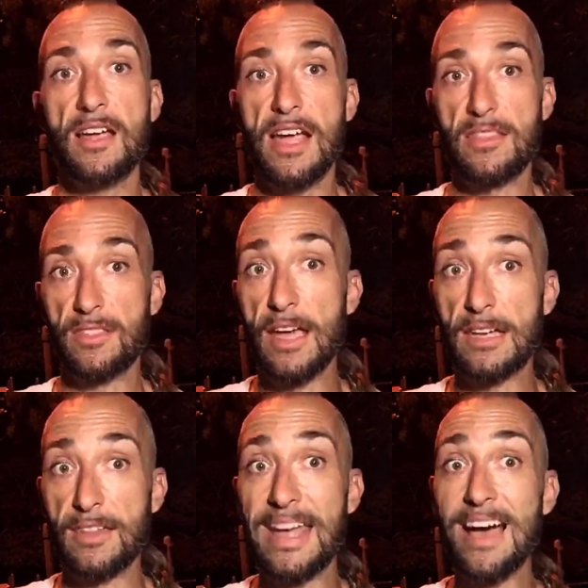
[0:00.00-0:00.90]
And
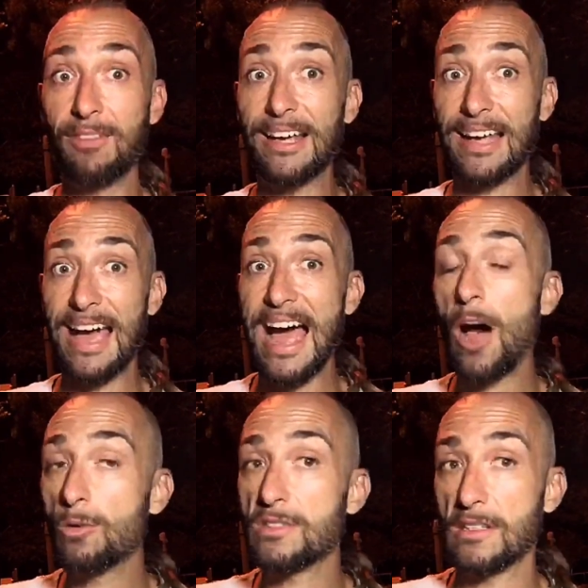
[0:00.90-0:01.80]
they have like
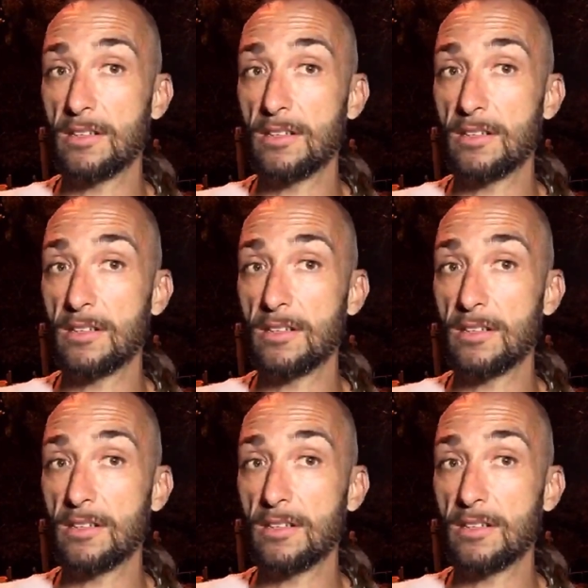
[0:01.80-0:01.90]
housing,